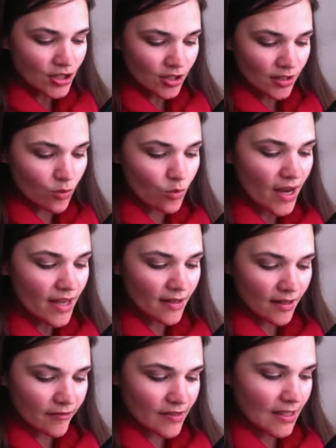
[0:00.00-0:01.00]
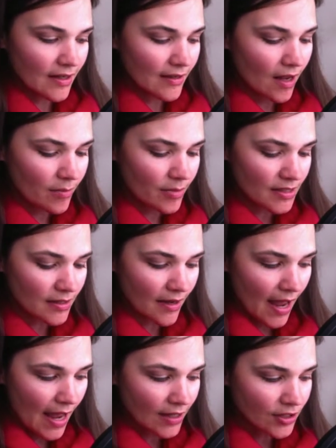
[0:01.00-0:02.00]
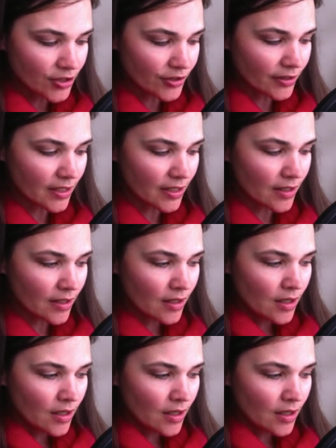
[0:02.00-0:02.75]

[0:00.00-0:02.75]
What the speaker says: the way that I've set it up is I actually,